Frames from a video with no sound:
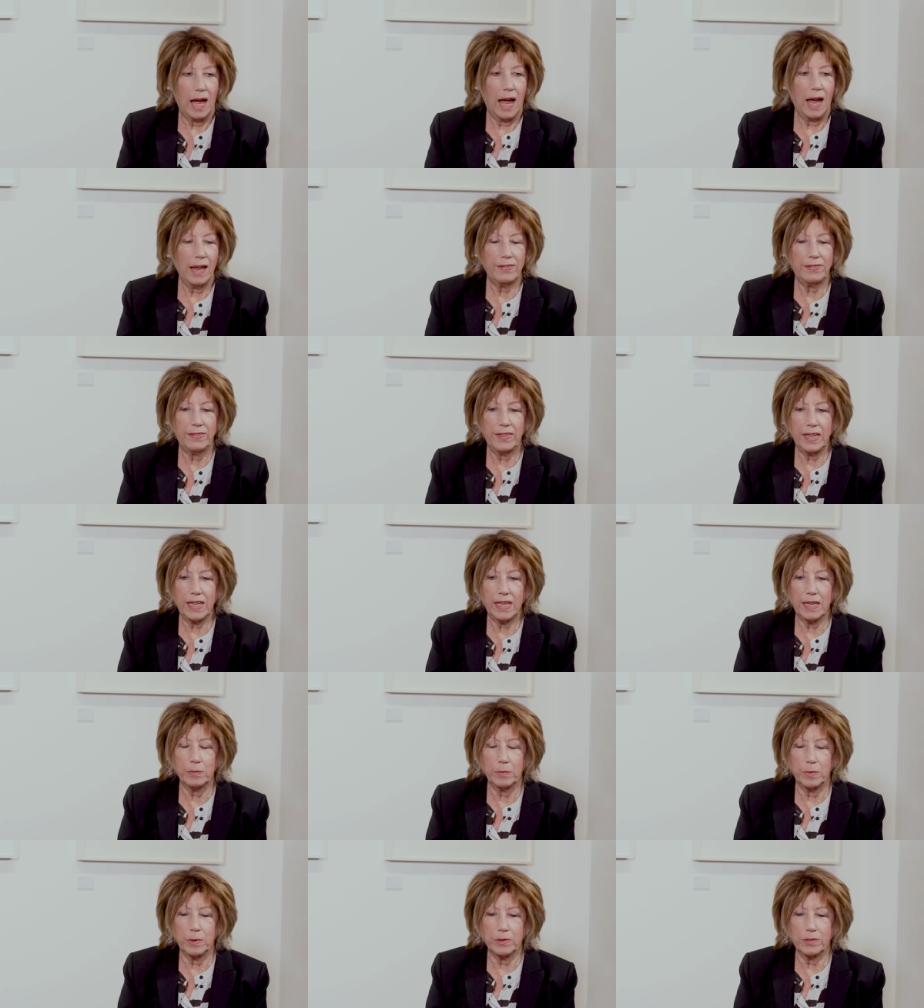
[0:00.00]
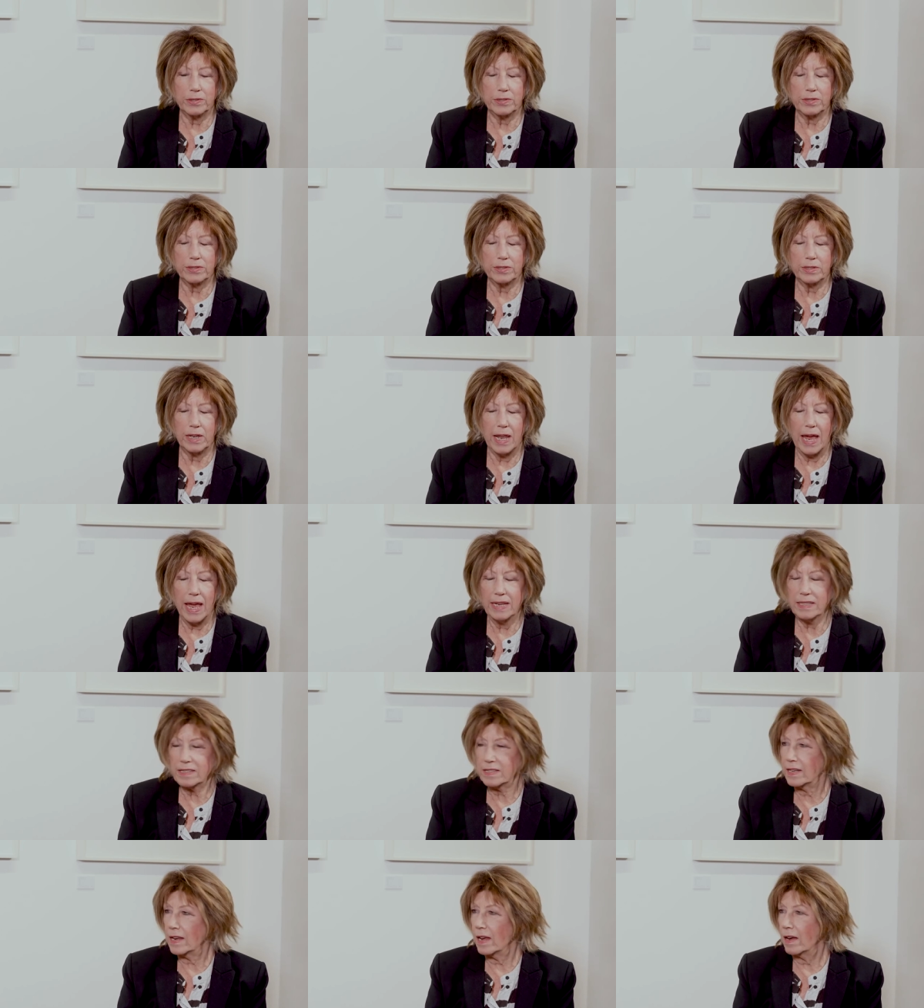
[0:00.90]
I think it was
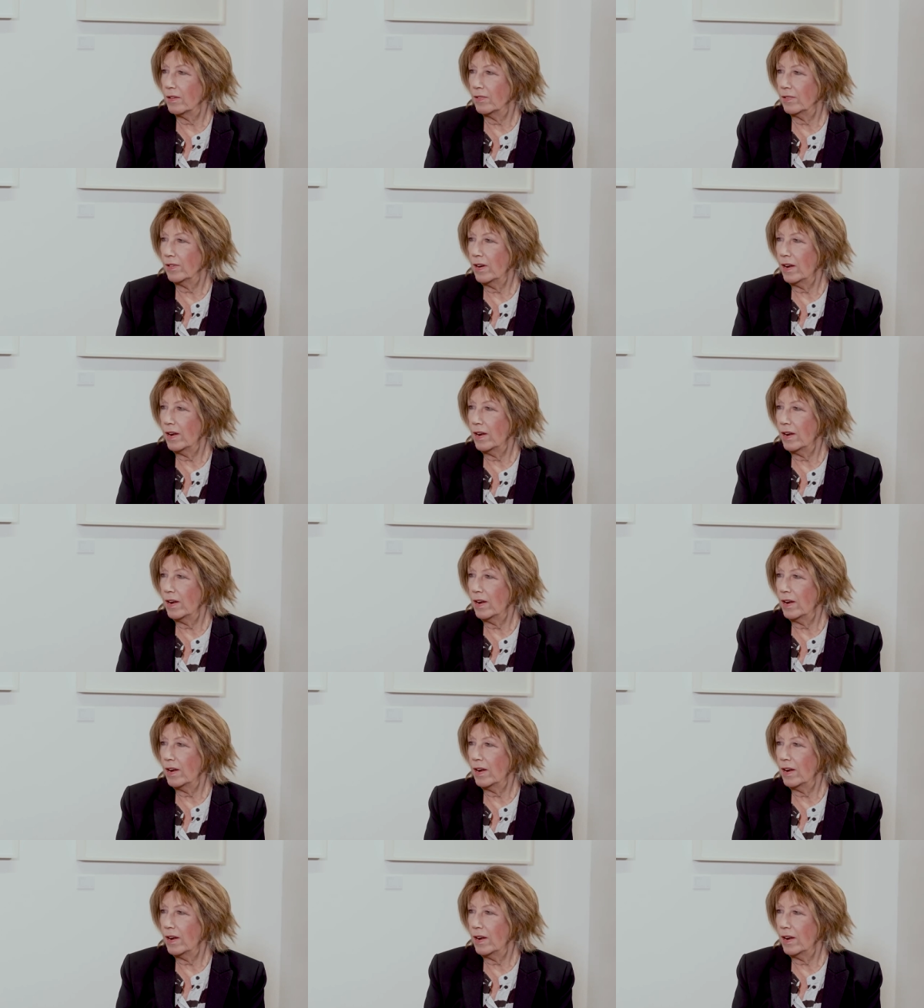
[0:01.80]
Lansdowne.